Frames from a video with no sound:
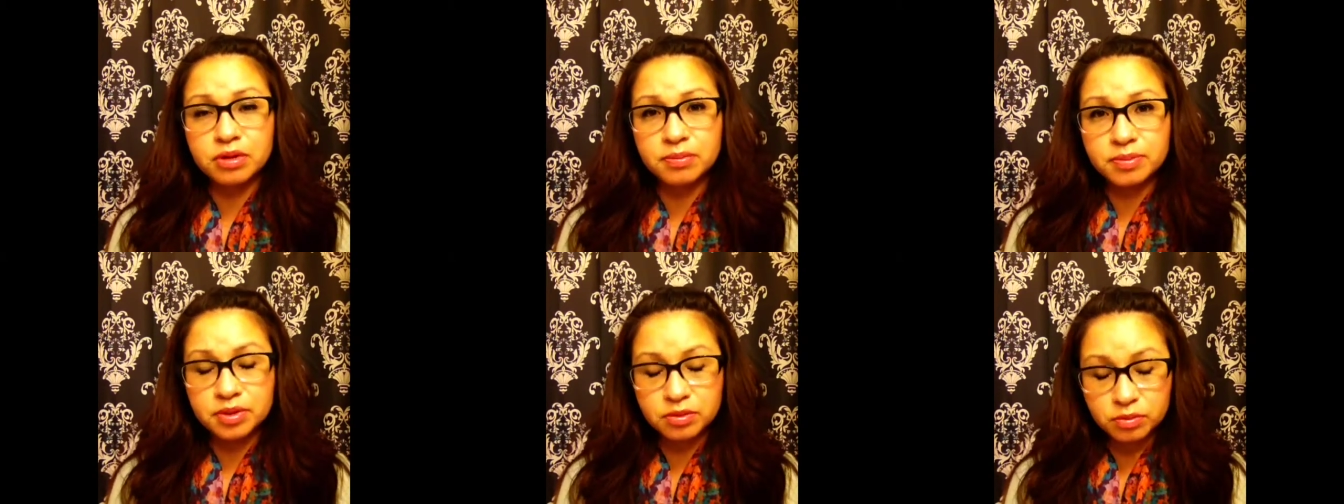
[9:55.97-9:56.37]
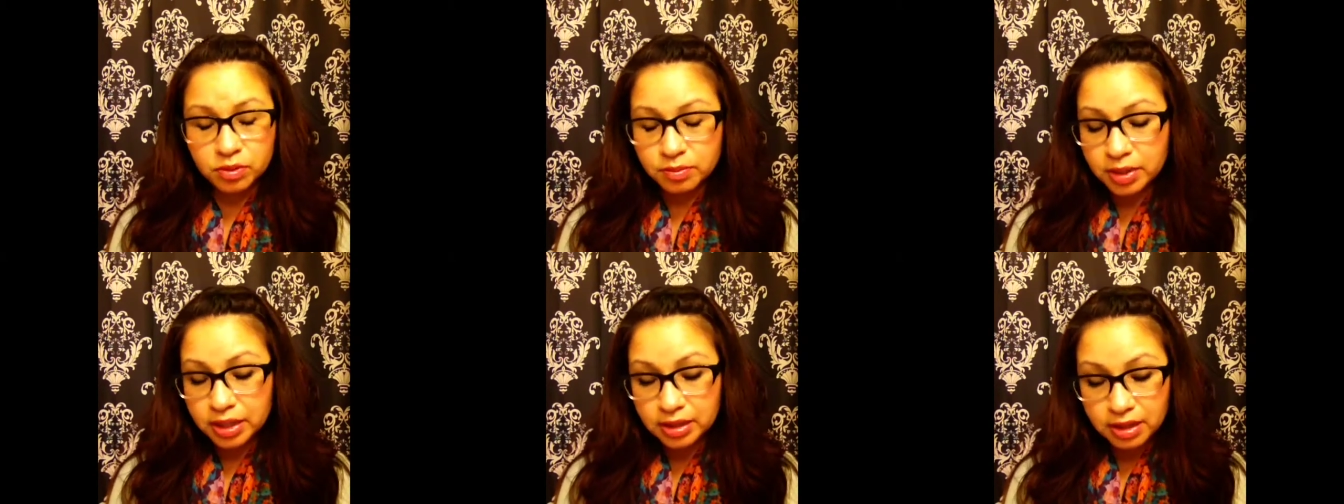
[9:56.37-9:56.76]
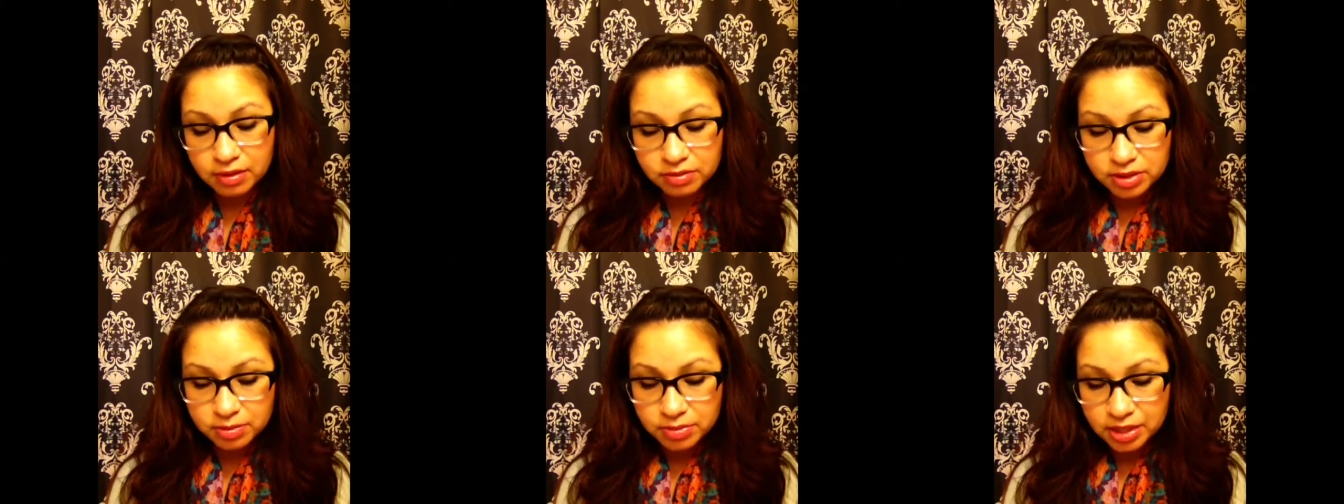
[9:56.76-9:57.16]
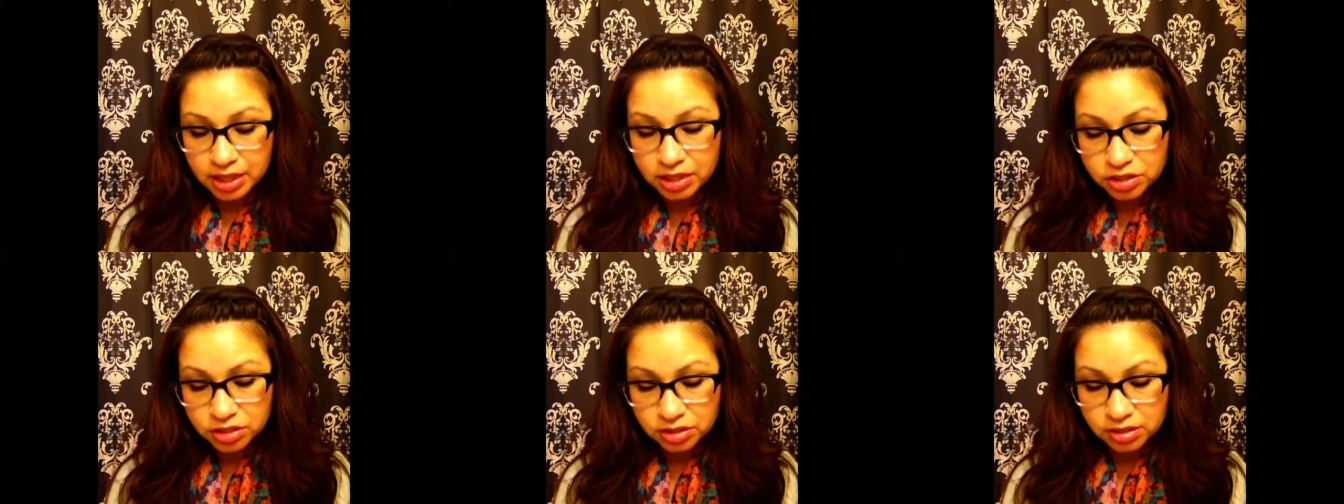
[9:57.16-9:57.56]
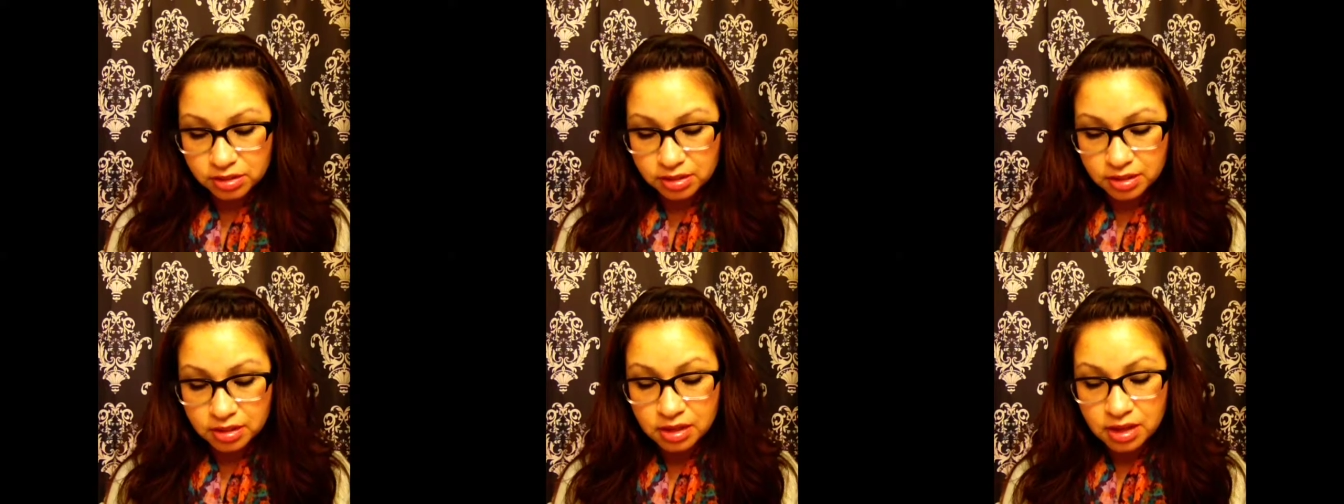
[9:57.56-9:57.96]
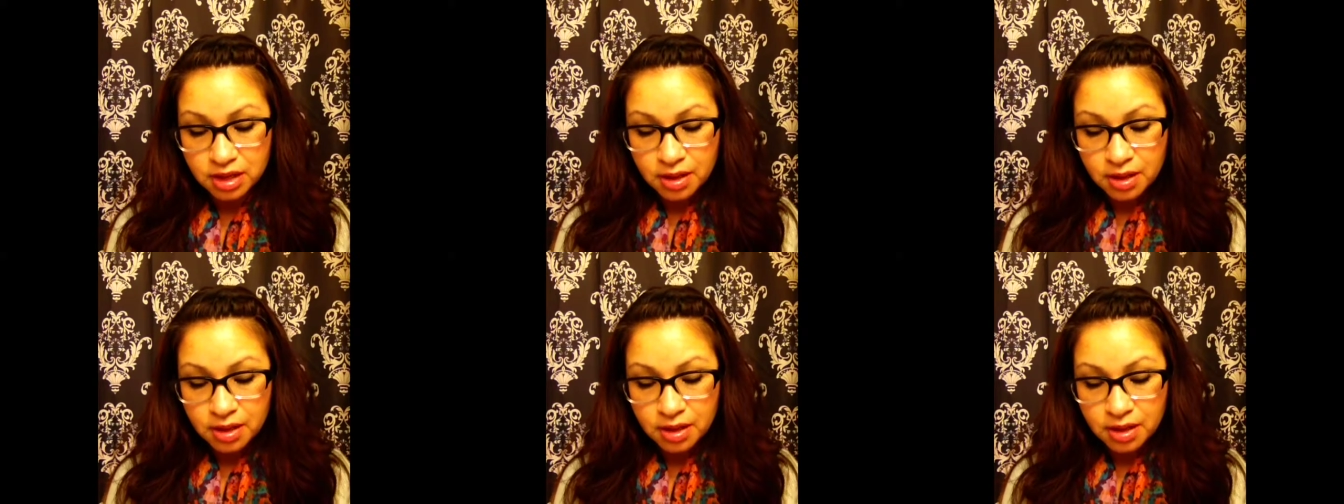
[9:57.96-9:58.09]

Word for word: I mean, we might have temptations and